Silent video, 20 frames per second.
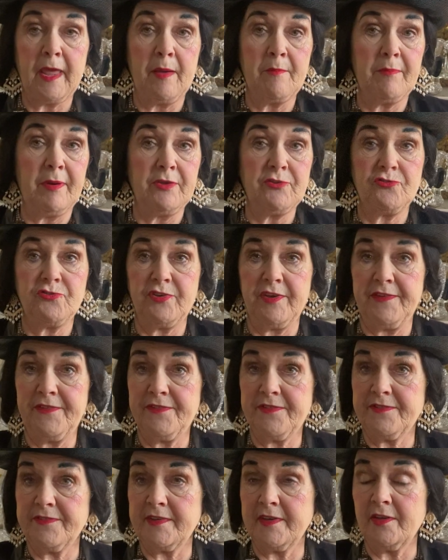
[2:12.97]
But she
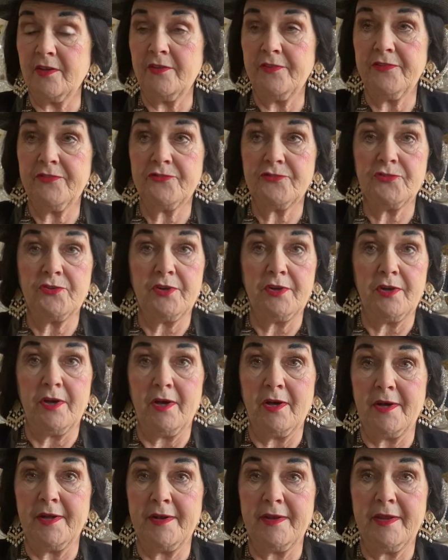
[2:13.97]
still stood
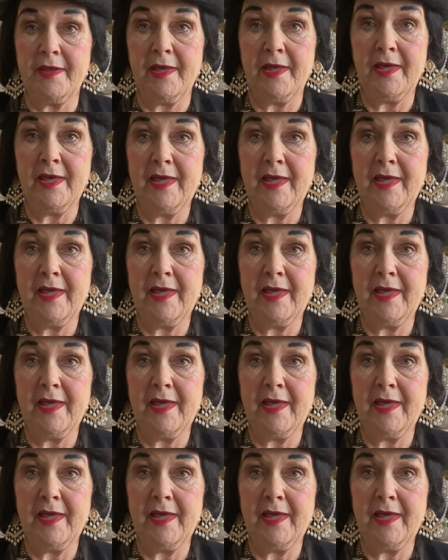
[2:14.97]
on.